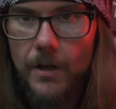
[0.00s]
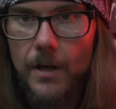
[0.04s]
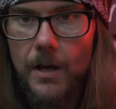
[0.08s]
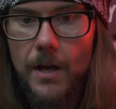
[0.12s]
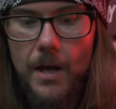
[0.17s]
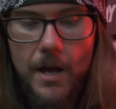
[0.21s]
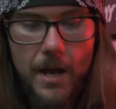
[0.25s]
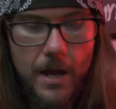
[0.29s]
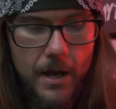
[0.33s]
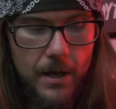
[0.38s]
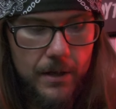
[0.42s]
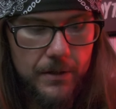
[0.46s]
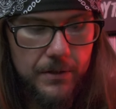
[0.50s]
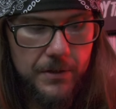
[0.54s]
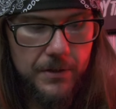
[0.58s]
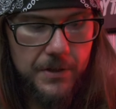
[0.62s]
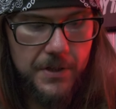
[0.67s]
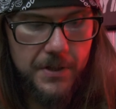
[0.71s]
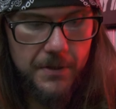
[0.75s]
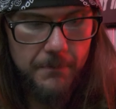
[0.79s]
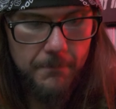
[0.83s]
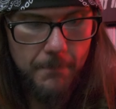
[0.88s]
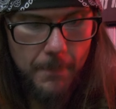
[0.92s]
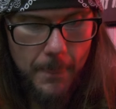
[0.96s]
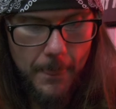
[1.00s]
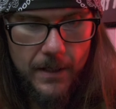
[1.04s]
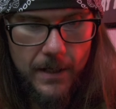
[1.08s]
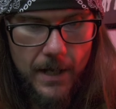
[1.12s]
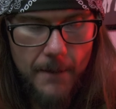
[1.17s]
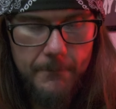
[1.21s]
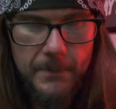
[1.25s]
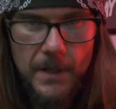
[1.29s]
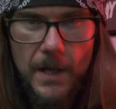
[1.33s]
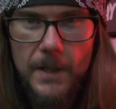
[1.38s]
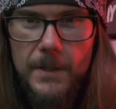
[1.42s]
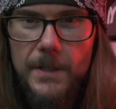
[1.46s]
And
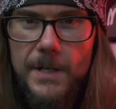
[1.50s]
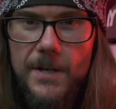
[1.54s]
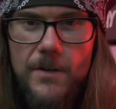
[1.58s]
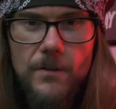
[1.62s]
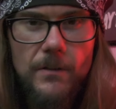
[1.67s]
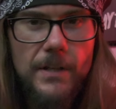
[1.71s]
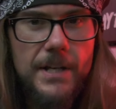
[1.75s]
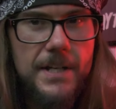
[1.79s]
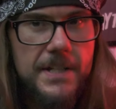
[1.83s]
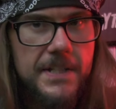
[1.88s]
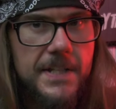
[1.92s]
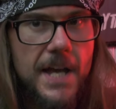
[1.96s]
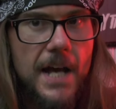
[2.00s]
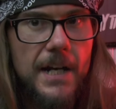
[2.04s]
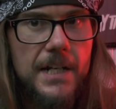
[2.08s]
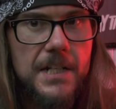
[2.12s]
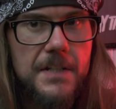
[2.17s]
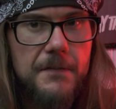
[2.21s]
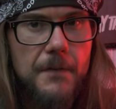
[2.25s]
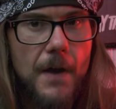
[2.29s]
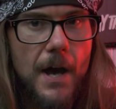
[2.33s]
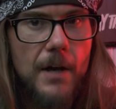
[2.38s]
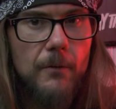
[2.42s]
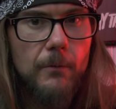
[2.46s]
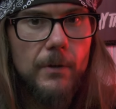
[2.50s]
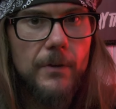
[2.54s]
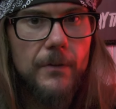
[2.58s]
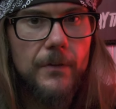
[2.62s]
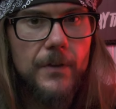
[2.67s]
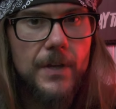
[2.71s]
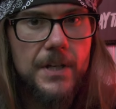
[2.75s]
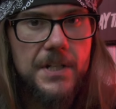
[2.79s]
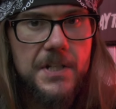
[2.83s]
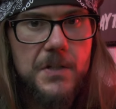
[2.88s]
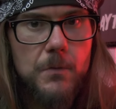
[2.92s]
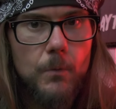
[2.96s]
I'm not nearly as satisfied with
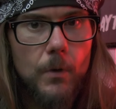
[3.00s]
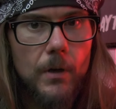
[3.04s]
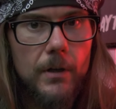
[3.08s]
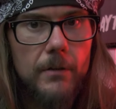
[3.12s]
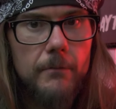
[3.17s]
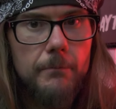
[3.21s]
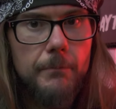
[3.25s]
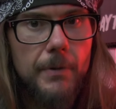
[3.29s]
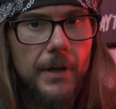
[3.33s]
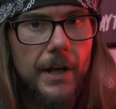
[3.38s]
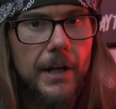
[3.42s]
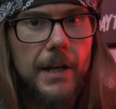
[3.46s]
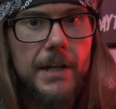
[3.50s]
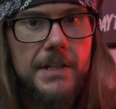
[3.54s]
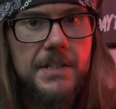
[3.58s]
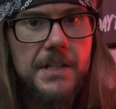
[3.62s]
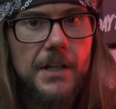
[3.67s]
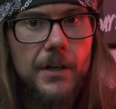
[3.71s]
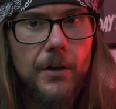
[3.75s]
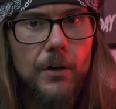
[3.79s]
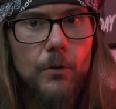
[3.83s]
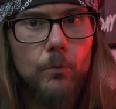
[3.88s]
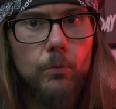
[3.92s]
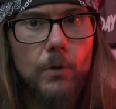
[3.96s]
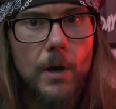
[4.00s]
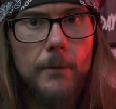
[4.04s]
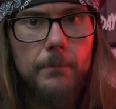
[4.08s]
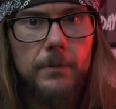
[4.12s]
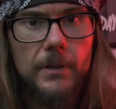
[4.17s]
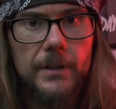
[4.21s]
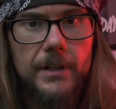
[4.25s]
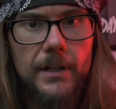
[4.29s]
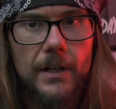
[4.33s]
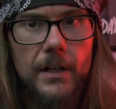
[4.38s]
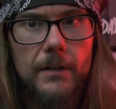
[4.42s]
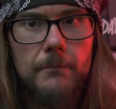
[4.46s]
this one, but it is a good
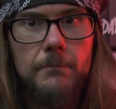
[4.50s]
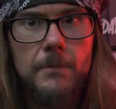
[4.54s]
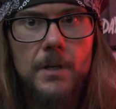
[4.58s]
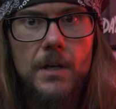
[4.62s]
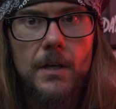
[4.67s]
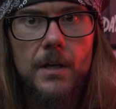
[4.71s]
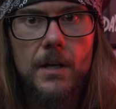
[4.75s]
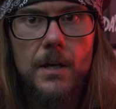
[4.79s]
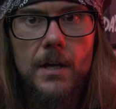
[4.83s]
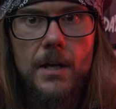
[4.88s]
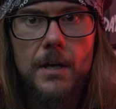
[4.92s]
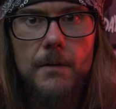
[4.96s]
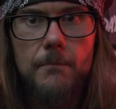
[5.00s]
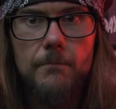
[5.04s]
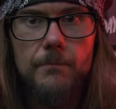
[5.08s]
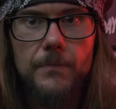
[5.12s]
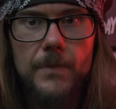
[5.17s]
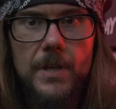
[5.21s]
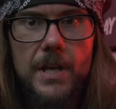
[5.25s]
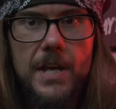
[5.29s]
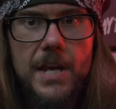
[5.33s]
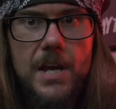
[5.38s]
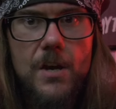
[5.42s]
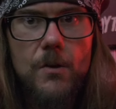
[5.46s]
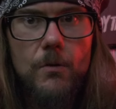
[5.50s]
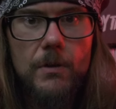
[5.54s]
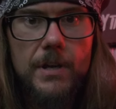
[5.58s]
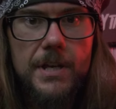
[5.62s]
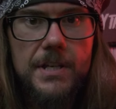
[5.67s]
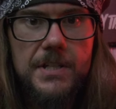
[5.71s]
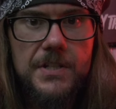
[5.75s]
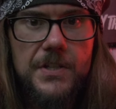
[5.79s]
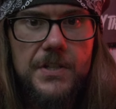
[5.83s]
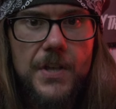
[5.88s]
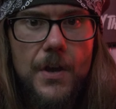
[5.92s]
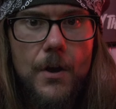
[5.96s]
replica. Here
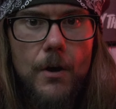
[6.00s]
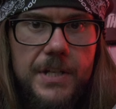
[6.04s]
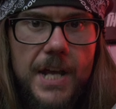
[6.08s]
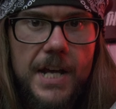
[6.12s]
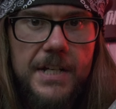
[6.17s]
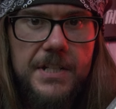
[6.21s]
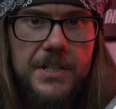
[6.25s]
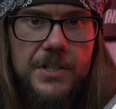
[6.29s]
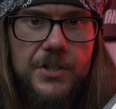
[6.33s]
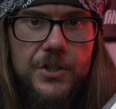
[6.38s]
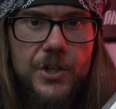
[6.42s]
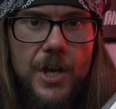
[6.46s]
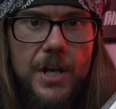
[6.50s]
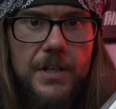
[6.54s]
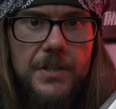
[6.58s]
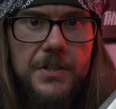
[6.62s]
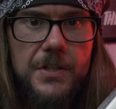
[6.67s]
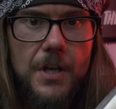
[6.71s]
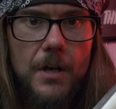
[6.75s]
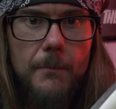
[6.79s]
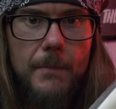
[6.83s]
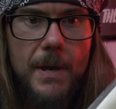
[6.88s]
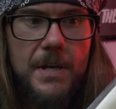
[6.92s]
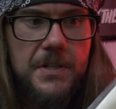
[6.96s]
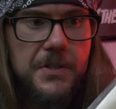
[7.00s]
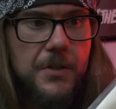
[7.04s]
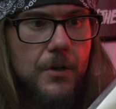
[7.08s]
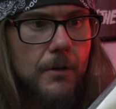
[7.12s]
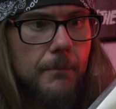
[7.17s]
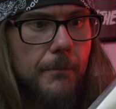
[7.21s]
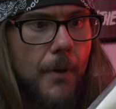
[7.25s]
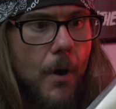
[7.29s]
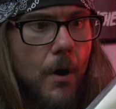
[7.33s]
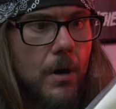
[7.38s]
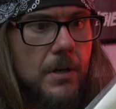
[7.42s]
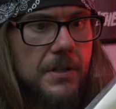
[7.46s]
is their Texas Chainsaw Massacre
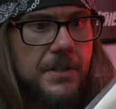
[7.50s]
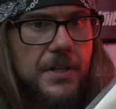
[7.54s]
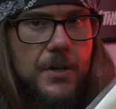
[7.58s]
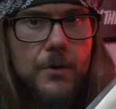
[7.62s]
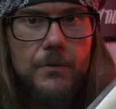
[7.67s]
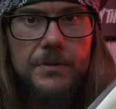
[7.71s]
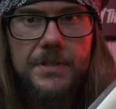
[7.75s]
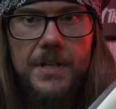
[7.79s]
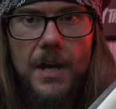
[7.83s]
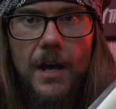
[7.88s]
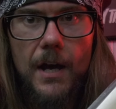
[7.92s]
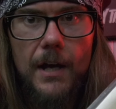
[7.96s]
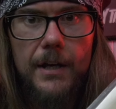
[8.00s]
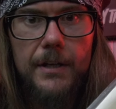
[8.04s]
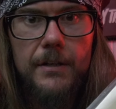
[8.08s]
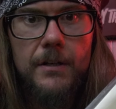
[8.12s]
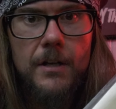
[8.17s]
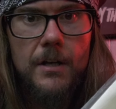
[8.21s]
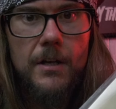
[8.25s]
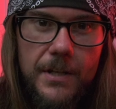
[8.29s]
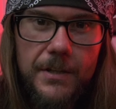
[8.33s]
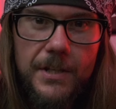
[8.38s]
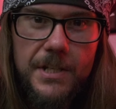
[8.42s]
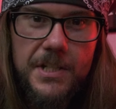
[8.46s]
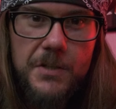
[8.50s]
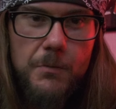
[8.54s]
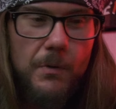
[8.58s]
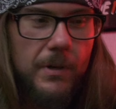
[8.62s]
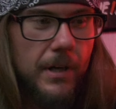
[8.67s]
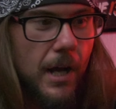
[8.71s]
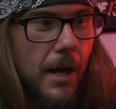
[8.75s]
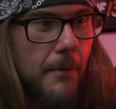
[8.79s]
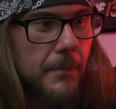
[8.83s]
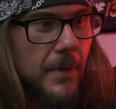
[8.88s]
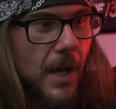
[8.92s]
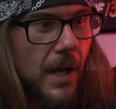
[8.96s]
Part 2 tie. This
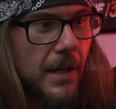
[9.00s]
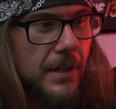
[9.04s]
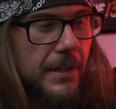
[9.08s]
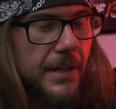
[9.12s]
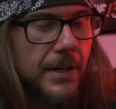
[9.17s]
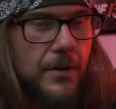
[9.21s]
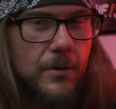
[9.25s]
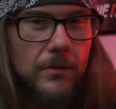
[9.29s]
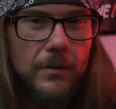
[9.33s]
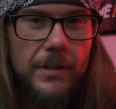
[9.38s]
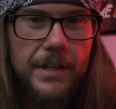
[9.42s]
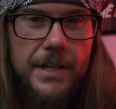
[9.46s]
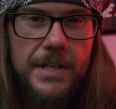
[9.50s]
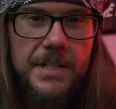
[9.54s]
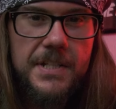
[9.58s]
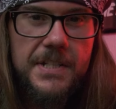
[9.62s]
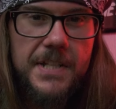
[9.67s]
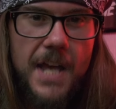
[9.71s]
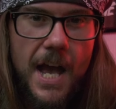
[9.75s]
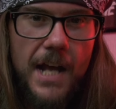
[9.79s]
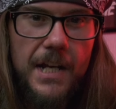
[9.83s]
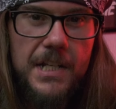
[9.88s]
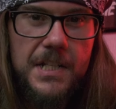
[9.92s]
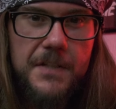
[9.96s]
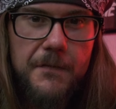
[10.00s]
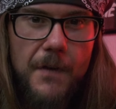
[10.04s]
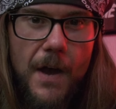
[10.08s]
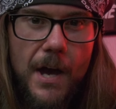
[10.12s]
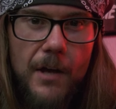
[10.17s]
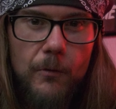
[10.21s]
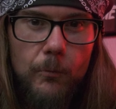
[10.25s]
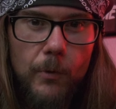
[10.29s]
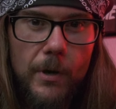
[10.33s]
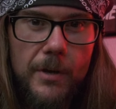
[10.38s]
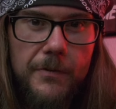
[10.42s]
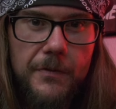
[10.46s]
one I'm not nearly as
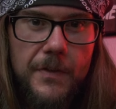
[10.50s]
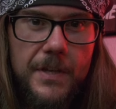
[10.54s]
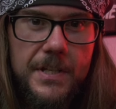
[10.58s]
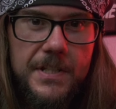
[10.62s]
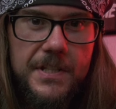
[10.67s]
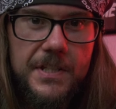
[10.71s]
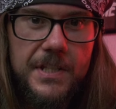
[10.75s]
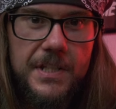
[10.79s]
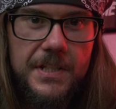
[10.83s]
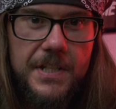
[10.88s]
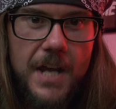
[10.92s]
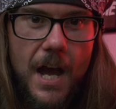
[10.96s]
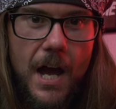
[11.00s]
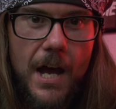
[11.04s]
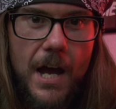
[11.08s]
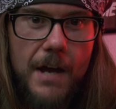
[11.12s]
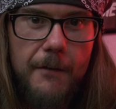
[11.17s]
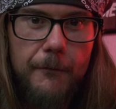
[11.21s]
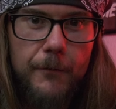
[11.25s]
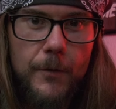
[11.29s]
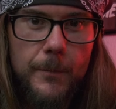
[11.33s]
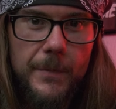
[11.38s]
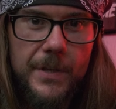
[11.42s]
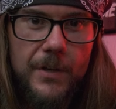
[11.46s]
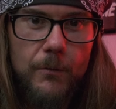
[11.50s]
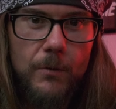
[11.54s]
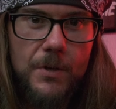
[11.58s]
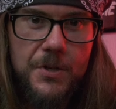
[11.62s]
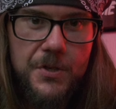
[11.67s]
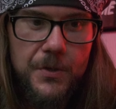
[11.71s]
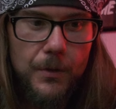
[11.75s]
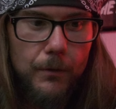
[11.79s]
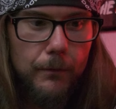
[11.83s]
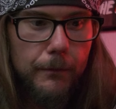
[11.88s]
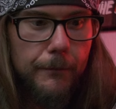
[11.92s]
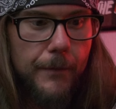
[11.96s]
satisfied with as the tie from the
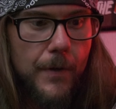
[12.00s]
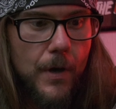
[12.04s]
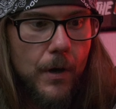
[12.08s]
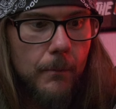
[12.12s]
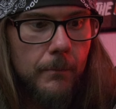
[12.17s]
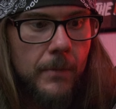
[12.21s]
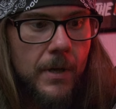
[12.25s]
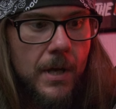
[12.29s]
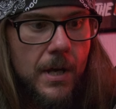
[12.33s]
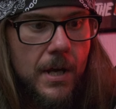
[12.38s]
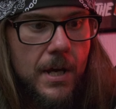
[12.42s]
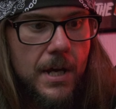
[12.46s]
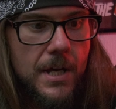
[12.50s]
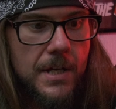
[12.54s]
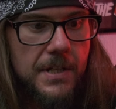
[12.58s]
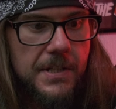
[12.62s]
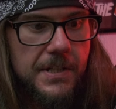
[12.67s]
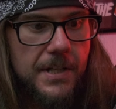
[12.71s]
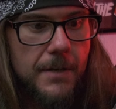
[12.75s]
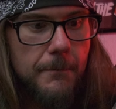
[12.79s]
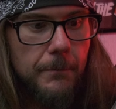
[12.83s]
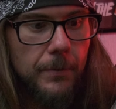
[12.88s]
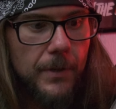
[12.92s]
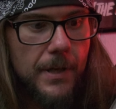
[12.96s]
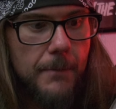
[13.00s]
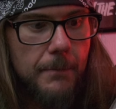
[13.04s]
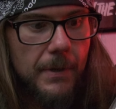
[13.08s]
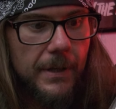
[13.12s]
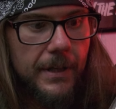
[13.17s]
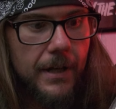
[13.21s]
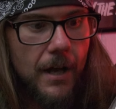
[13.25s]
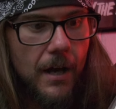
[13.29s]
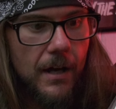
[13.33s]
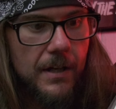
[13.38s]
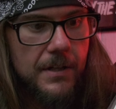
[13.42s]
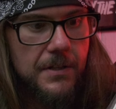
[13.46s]
original film, simply
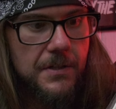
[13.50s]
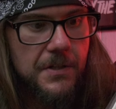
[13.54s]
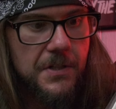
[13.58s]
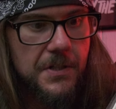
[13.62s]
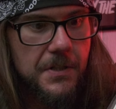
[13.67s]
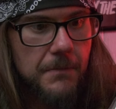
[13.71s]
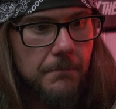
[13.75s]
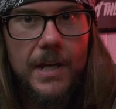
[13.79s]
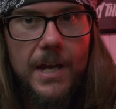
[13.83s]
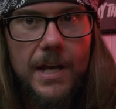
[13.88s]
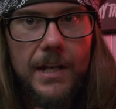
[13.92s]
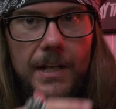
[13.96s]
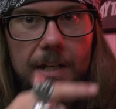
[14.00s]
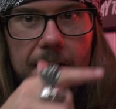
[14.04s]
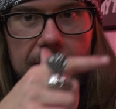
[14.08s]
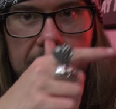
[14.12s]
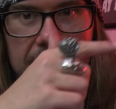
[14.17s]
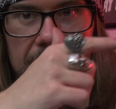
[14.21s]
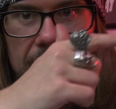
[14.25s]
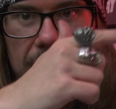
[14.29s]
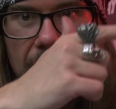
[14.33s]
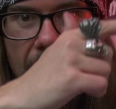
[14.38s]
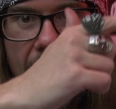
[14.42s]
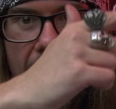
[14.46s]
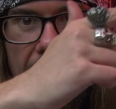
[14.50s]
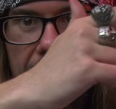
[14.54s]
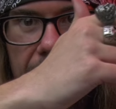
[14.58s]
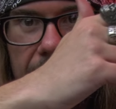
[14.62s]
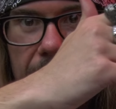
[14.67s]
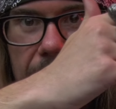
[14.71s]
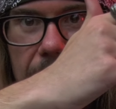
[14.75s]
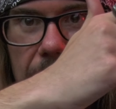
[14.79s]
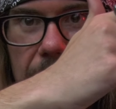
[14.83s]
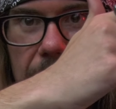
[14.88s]
because it is lacking